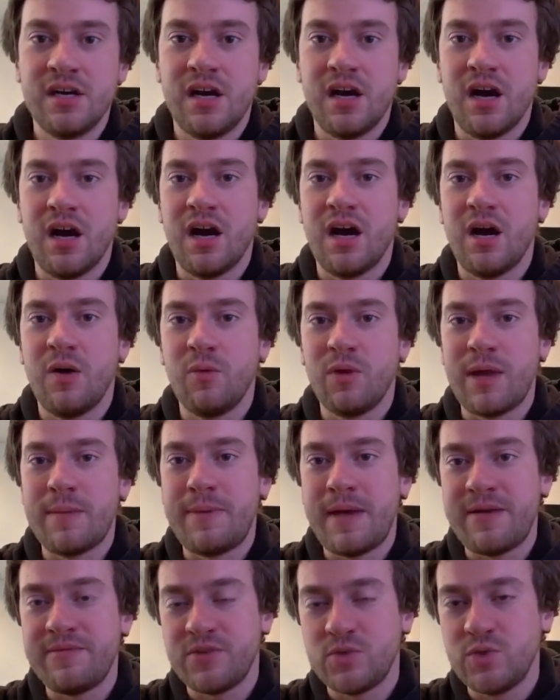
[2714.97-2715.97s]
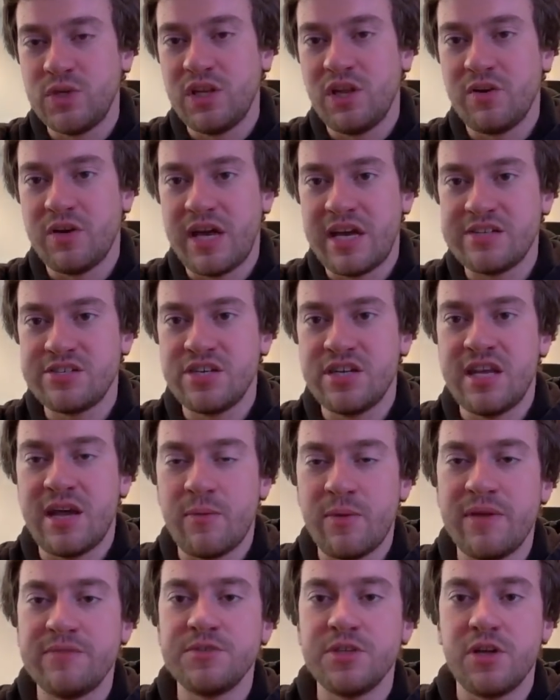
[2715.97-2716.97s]
Uh, will I pay for relocation? Yeah,
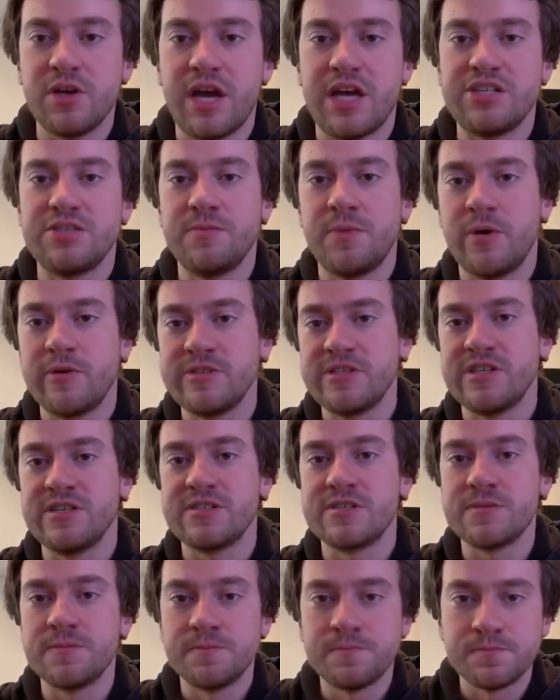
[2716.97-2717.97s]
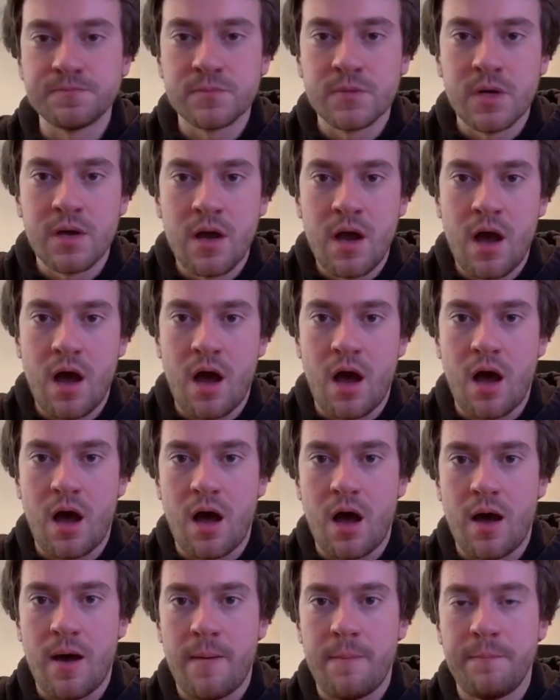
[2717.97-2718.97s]
we have relocation bonuses.
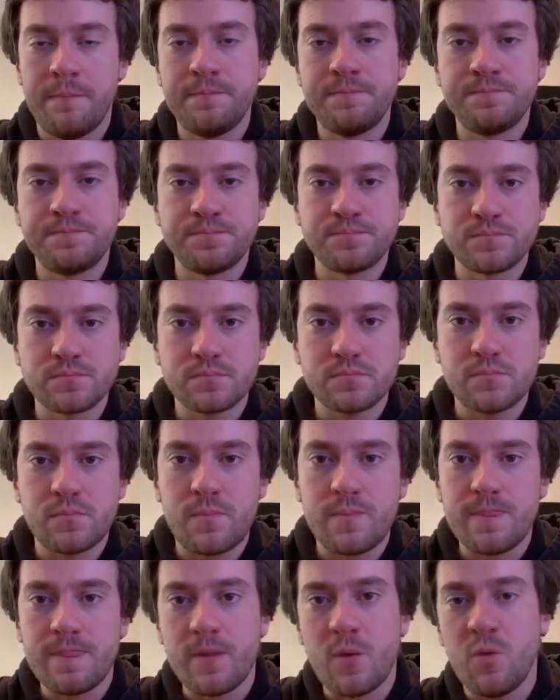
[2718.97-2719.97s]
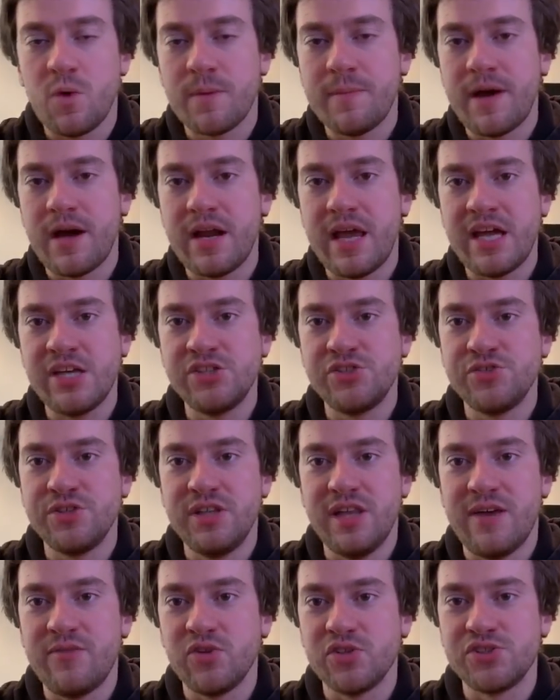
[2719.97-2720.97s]
Um, what about
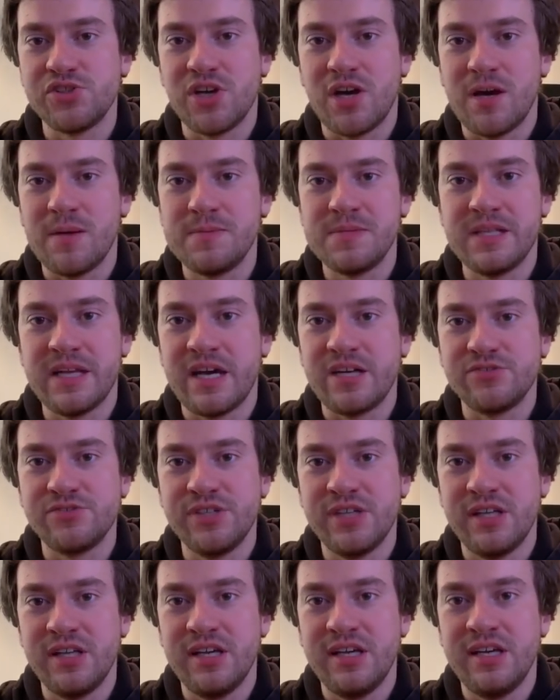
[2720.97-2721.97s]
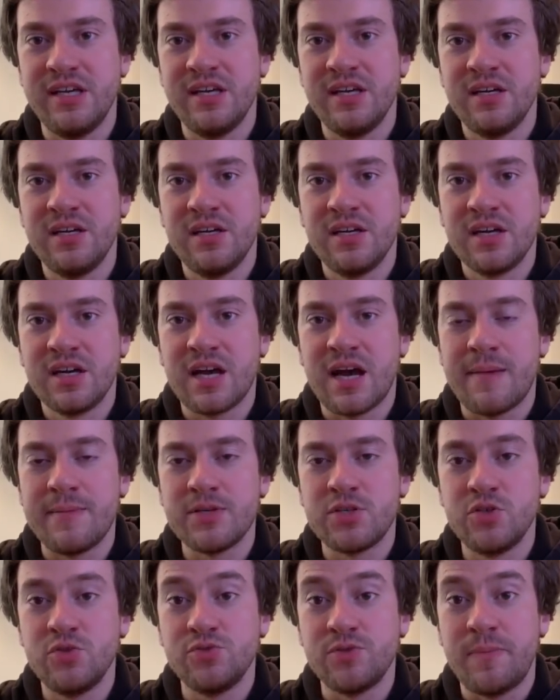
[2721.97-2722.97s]
entry-level jobs? Not really. Comma
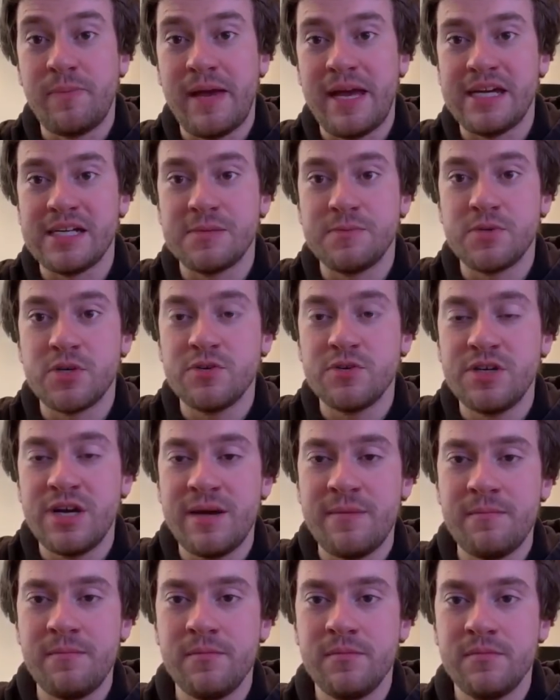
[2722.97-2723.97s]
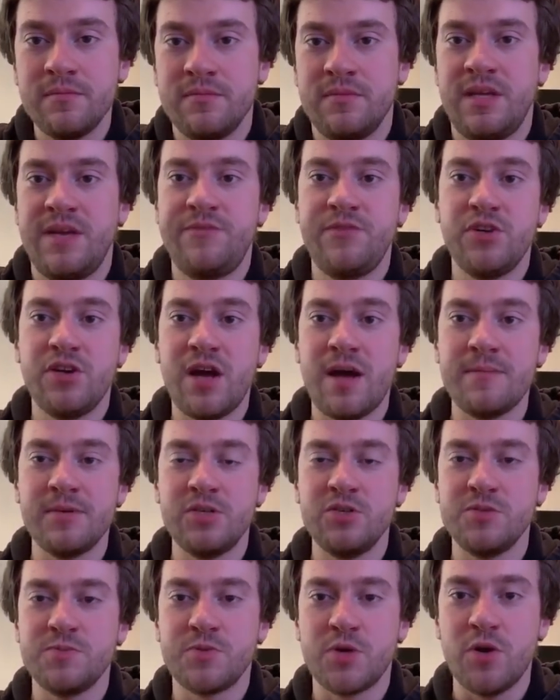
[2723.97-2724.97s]
2 repair program? If your Comma
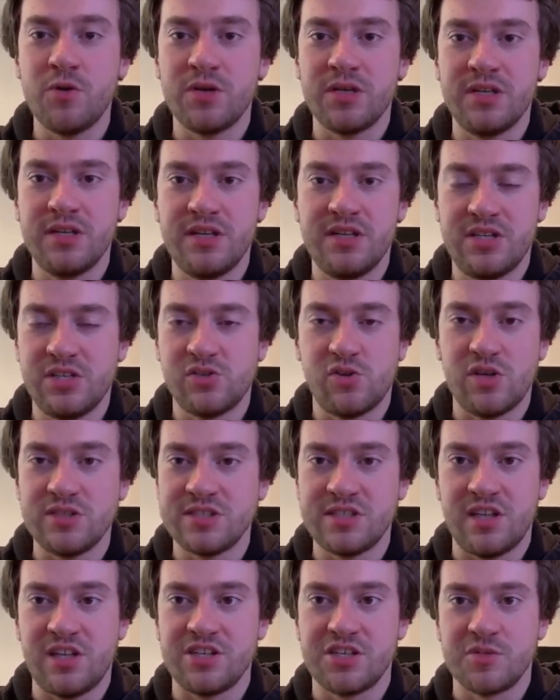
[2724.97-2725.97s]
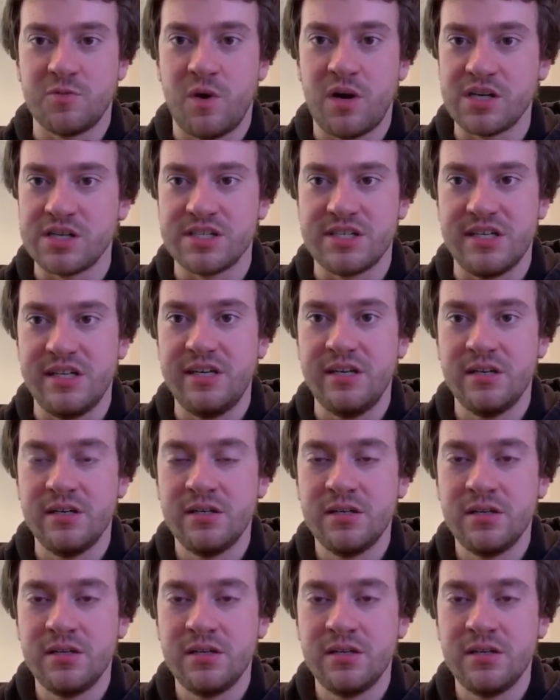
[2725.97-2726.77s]
2 is broken, they're all still under warranty.